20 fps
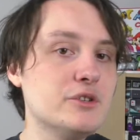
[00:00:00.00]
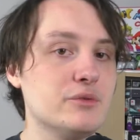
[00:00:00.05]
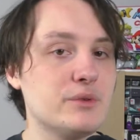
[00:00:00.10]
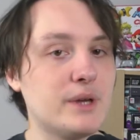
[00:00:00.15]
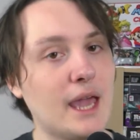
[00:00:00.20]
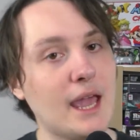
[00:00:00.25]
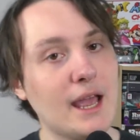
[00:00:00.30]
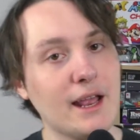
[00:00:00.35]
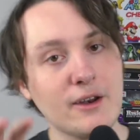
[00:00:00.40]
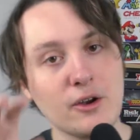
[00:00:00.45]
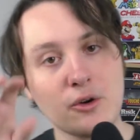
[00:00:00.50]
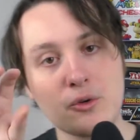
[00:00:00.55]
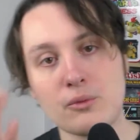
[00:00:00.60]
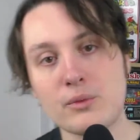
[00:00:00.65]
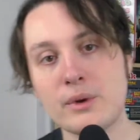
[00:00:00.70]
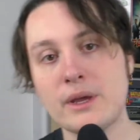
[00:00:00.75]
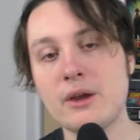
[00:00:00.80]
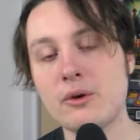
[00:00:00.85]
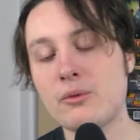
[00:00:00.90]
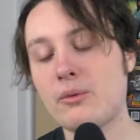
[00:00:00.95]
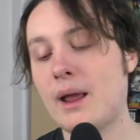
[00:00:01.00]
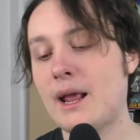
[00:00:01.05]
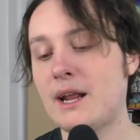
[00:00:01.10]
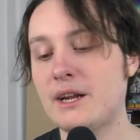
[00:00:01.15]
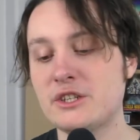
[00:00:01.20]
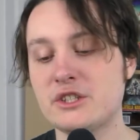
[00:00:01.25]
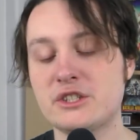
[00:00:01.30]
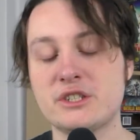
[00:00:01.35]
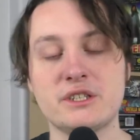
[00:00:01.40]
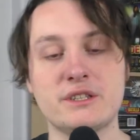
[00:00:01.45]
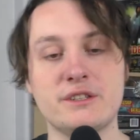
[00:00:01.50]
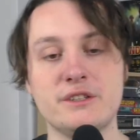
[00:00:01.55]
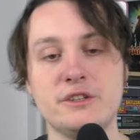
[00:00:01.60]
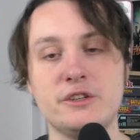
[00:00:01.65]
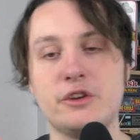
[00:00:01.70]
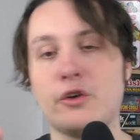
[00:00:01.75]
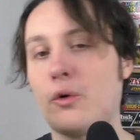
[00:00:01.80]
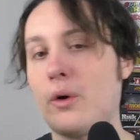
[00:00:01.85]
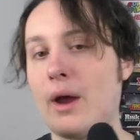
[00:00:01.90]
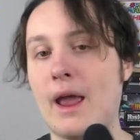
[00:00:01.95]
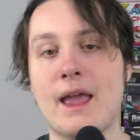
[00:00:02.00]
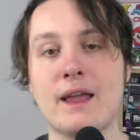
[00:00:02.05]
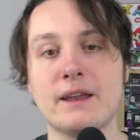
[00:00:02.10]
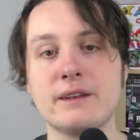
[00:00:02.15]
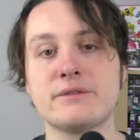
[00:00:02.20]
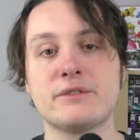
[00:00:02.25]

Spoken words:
You can't rearrange your hand